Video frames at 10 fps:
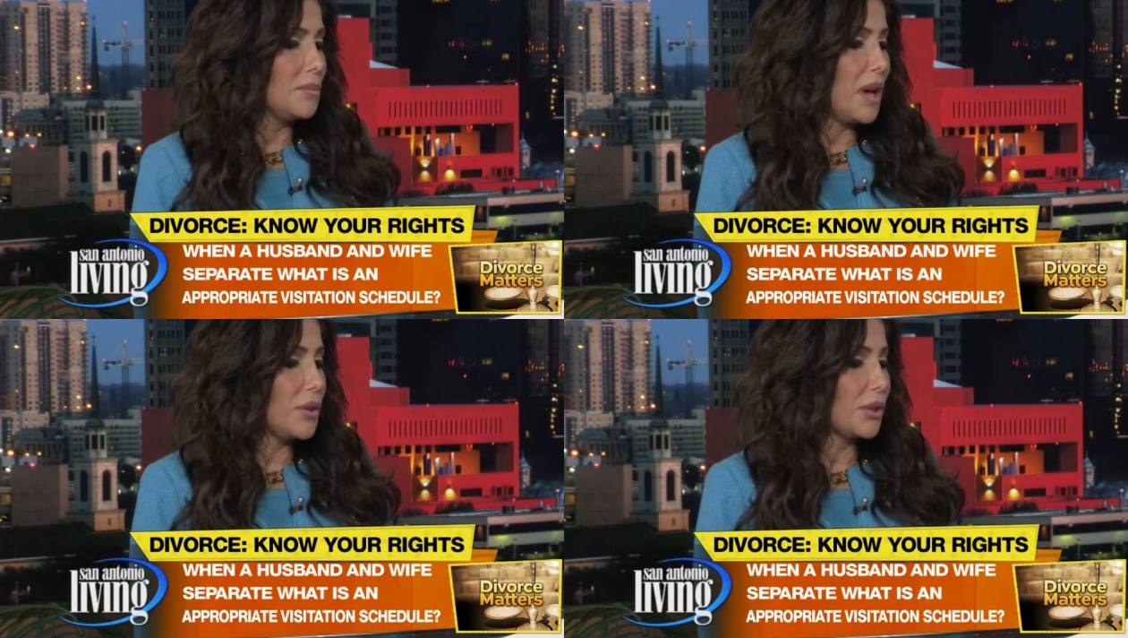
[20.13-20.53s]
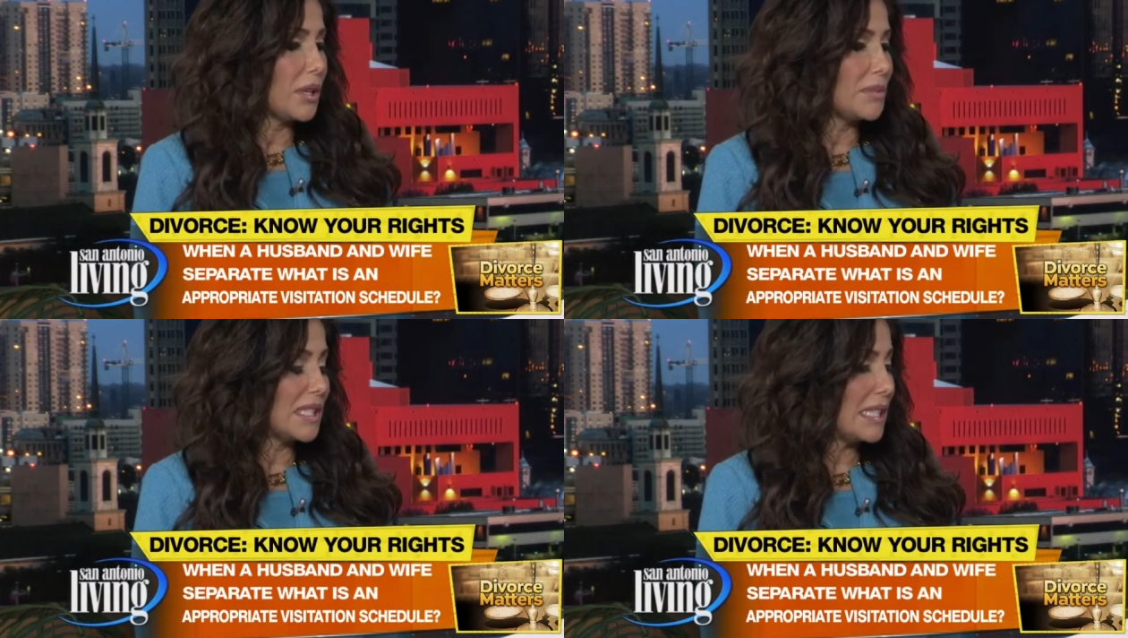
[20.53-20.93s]
Mother
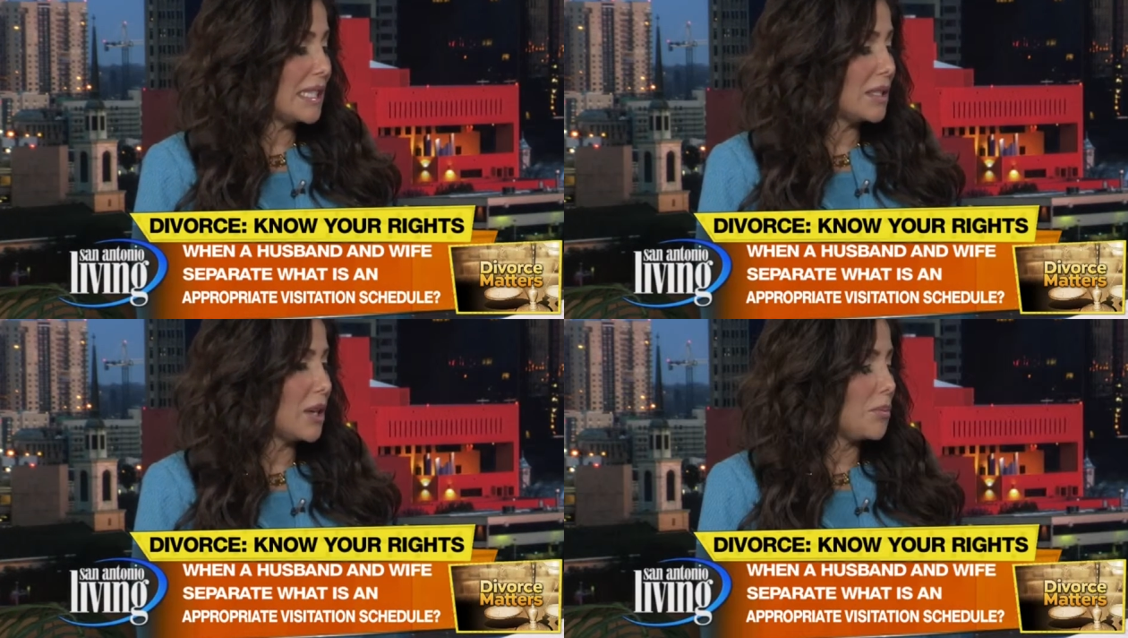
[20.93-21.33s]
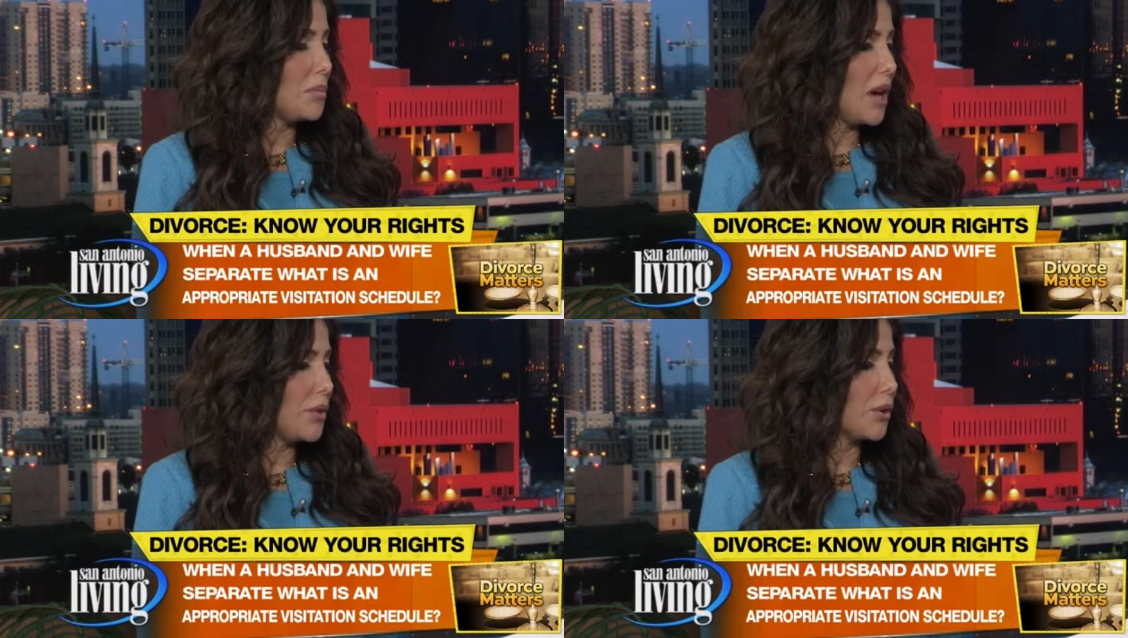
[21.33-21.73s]
comes in,
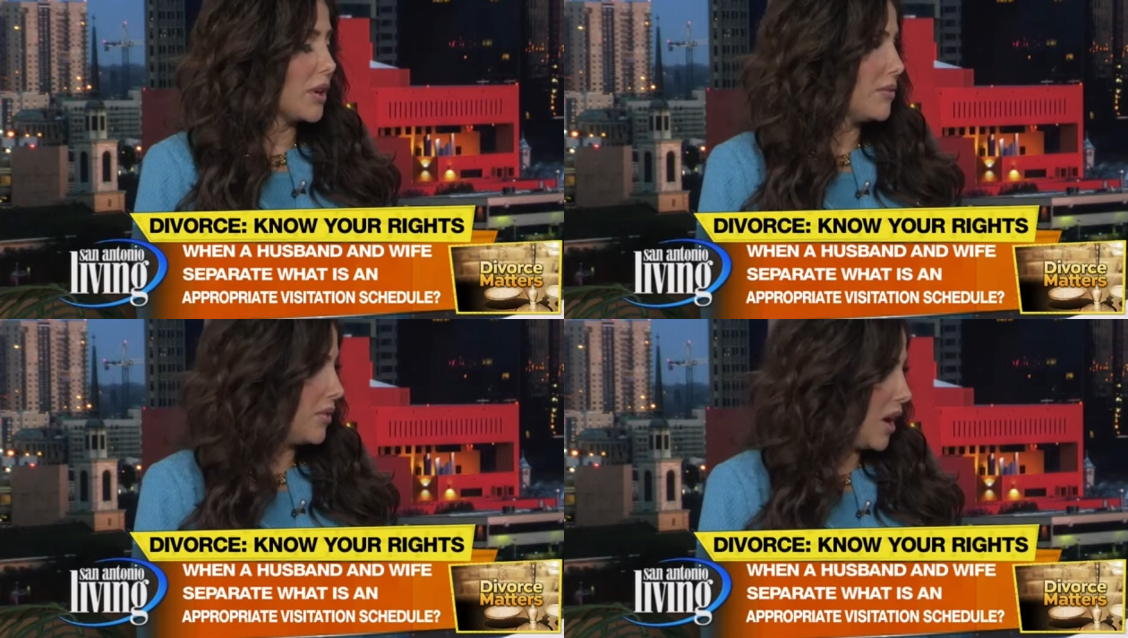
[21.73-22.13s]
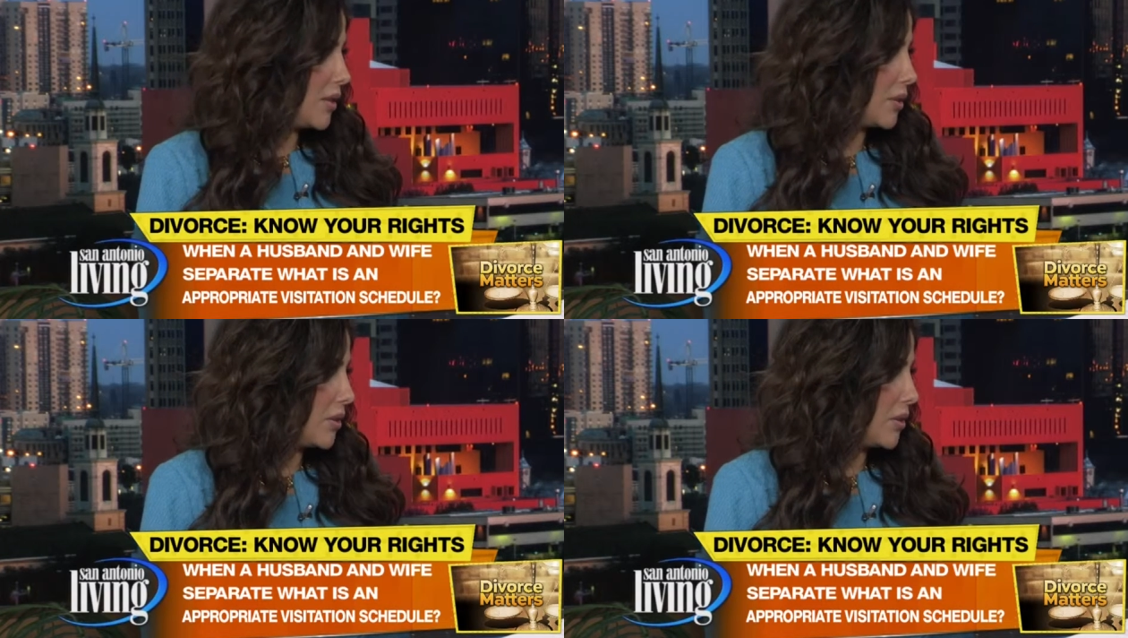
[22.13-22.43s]
mother and father